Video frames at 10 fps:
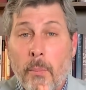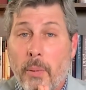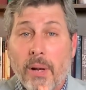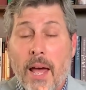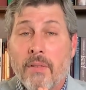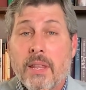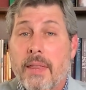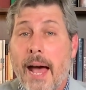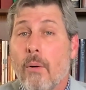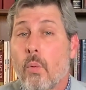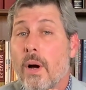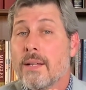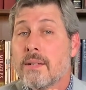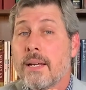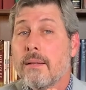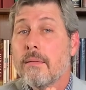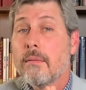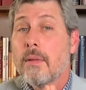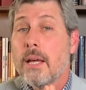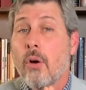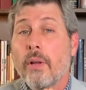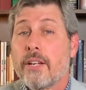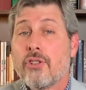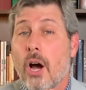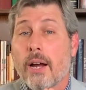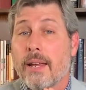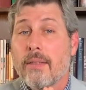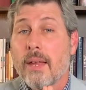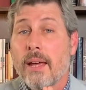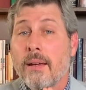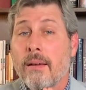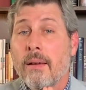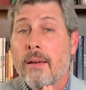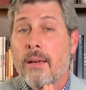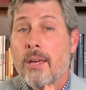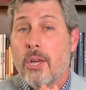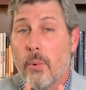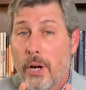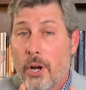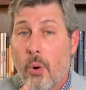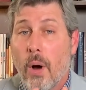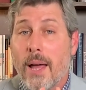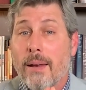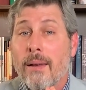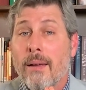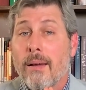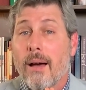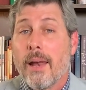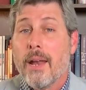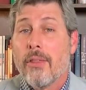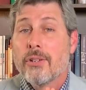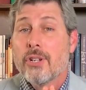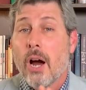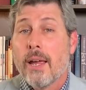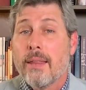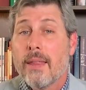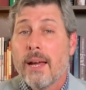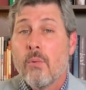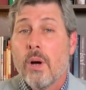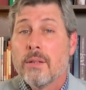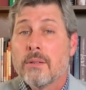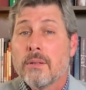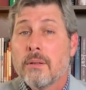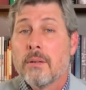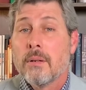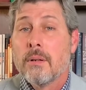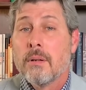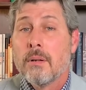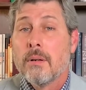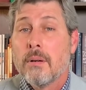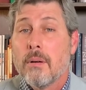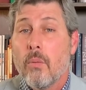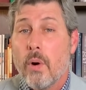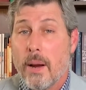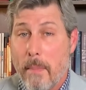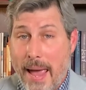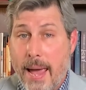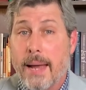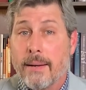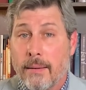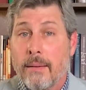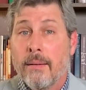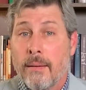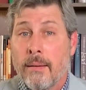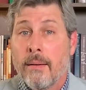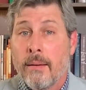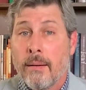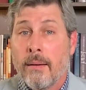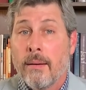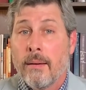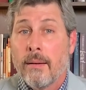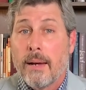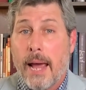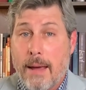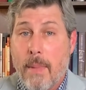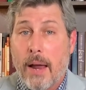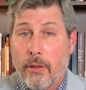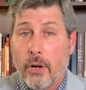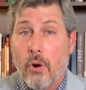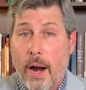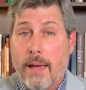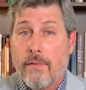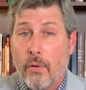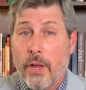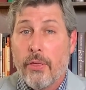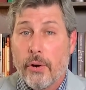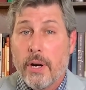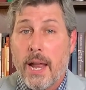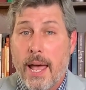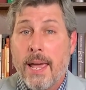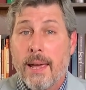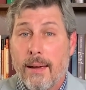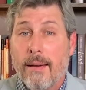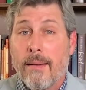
But beloved, that wasn't the only shocking thing. You want to know what another shocking thing was? When a man came out of the grave on the third day